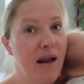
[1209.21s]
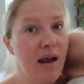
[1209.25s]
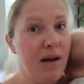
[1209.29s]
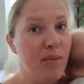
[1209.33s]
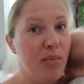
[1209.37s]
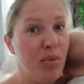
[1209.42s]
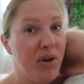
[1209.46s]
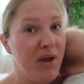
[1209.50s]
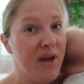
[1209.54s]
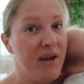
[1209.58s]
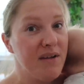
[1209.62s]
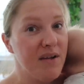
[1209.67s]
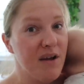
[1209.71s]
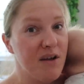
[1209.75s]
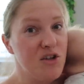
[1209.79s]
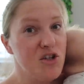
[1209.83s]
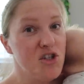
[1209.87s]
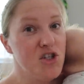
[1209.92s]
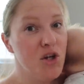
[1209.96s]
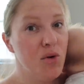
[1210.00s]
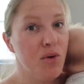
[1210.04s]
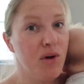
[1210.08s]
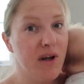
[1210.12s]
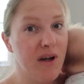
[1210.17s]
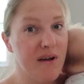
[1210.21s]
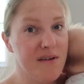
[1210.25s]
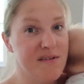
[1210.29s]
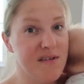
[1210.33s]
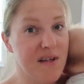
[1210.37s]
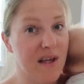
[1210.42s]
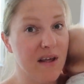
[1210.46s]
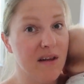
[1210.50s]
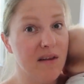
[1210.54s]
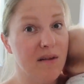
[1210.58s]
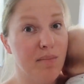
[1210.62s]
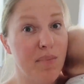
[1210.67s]
and I had planned on showing us
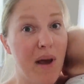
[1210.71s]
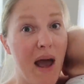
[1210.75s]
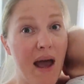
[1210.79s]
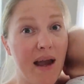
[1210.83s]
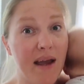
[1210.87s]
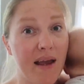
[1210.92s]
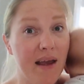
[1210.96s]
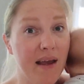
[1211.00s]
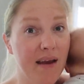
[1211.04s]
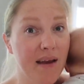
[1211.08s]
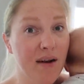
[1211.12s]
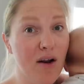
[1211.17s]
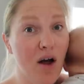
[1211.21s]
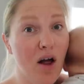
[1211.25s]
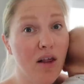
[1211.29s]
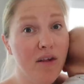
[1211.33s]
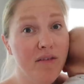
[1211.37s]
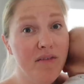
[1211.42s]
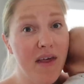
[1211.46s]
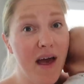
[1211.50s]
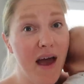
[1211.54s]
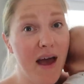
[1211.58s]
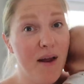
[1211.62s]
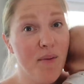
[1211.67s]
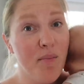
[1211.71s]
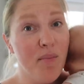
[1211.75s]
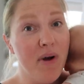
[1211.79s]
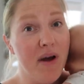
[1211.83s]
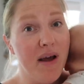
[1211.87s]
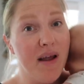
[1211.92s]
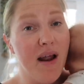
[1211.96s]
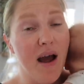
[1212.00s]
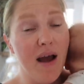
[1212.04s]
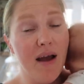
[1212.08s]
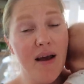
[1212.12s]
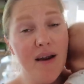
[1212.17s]
like packing and all of that,
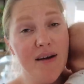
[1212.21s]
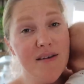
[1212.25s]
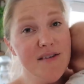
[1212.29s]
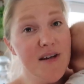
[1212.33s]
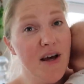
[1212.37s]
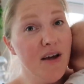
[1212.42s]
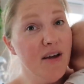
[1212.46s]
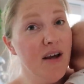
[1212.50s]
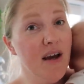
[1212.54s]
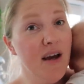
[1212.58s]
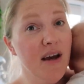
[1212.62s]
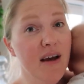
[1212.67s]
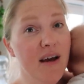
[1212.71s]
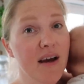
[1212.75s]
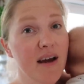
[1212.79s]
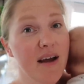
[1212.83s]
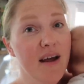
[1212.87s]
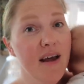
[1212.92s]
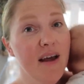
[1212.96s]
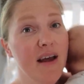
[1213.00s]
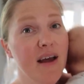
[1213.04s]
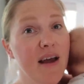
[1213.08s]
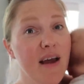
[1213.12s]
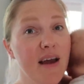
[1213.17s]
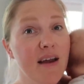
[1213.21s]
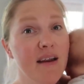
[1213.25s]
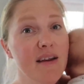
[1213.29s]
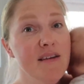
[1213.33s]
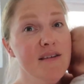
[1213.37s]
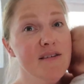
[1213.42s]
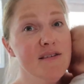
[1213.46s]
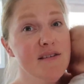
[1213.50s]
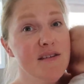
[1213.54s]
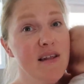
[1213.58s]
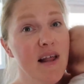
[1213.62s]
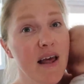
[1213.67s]
but I gotta tell you, it
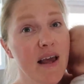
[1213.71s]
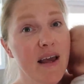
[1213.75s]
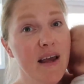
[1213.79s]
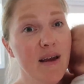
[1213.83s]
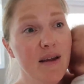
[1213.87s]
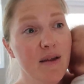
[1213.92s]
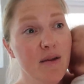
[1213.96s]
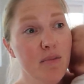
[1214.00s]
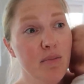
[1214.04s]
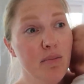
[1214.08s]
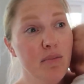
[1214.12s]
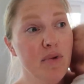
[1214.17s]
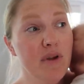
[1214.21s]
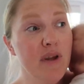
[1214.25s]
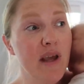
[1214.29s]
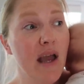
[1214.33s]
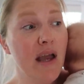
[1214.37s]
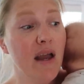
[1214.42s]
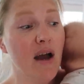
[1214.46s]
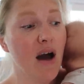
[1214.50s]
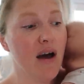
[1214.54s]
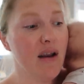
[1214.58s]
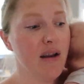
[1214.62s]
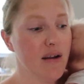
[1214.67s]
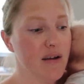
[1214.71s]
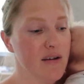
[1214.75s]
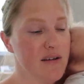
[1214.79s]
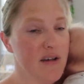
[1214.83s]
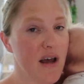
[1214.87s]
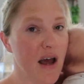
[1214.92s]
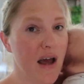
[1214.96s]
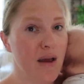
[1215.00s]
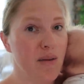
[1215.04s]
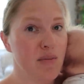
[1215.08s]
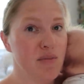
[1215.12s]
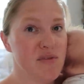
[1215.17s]
is like chaotic
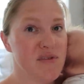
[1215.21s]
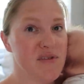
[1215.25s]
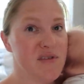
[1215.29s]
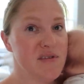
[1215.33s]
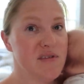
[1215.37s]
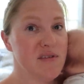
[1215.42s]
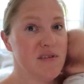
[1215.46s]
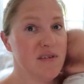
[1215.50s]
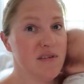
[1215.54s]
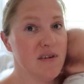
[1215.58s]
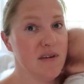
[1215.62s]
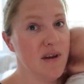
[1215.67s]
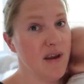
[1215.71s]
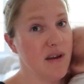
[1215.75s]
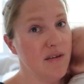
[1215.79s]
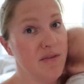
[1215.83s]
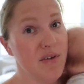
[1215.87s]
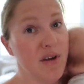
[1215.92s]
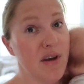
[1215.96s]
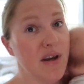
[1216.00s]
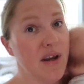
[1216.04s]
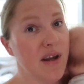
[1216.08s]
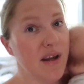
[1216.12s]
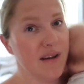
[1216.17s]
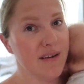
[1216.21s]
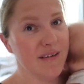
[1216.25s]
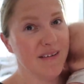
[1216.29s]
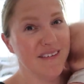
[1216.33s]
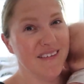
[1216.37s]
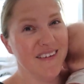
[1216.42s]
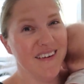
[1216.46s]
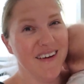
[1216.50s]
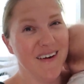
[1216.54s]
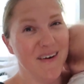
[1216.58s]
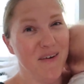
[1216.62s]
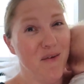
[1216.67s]
times infinity
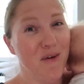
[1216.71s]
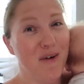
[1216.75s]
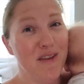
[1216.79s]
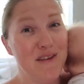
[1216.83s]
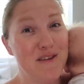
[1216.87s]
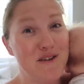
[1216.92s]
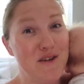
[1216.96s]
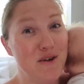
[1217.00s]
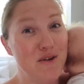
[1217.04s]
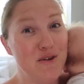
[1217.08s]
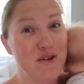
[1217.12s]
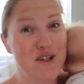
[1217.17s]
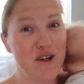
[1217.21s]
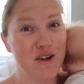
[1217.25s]
with two